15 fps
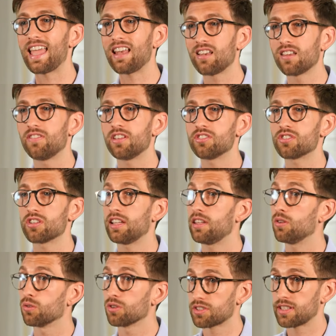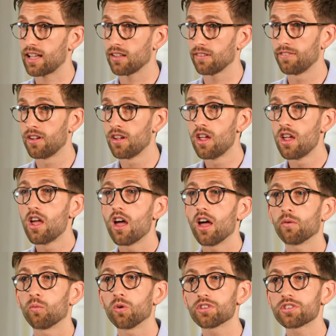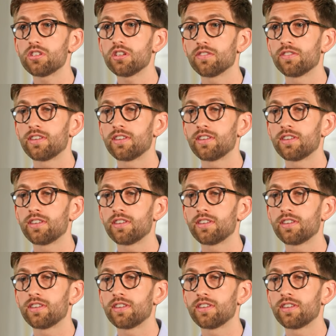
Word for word: individually yourself, and once you have